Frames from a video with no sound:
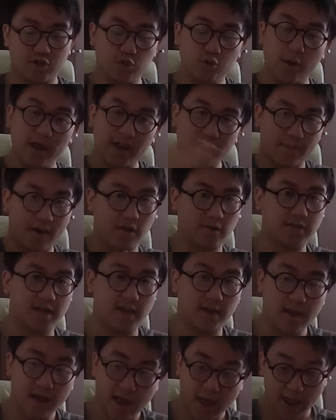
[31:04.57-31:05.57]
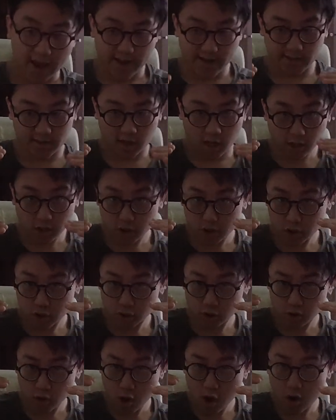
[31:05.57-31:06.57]
Nguyen about it and he starts
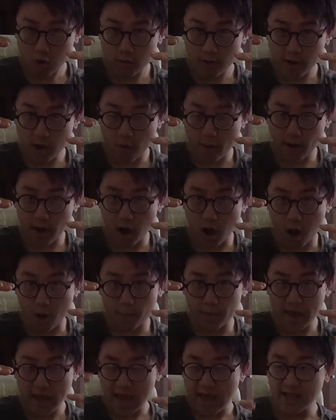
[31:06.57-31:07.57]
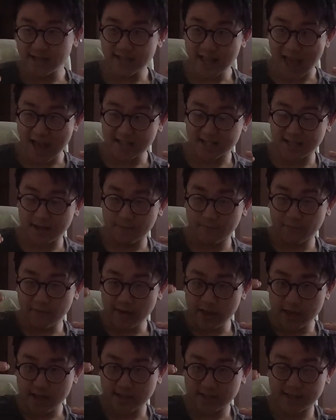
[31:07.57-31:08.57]
slowly going up his
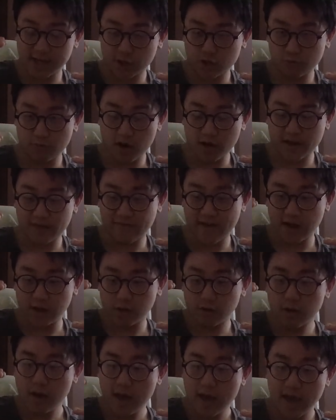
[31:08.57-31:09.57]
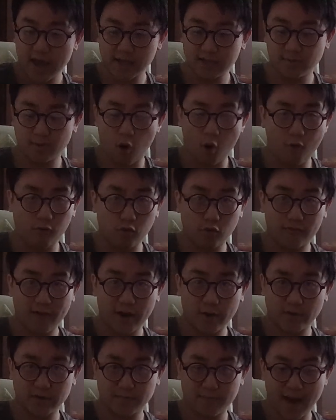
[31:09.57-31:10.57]
SMV, his sexual market value, his overall
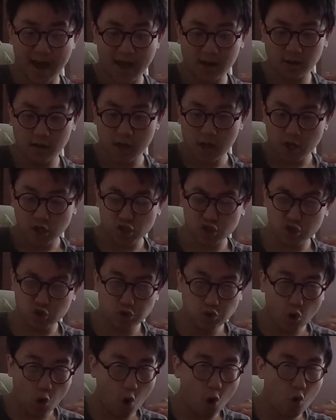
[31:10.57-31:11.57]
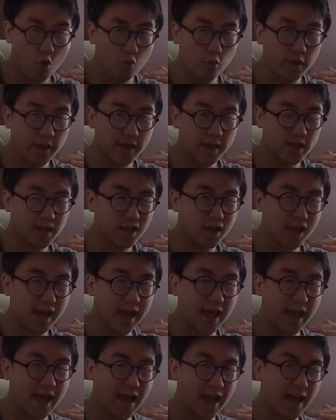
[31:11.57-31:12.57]
value as a man, slowly
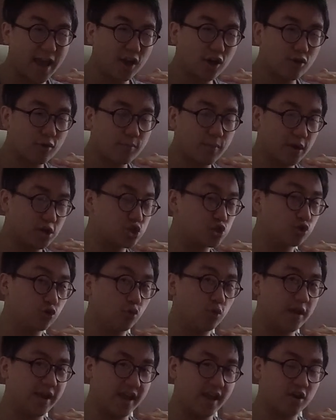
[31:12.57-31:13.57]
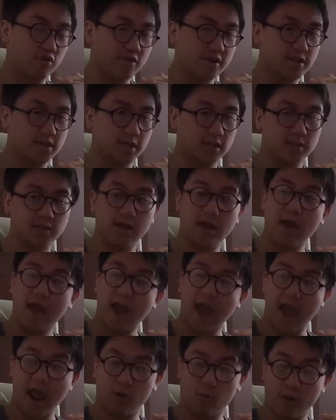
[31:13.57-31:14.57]
but surely increases.
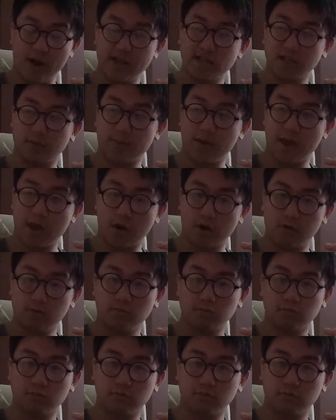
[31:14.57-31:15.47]
And when he's up here,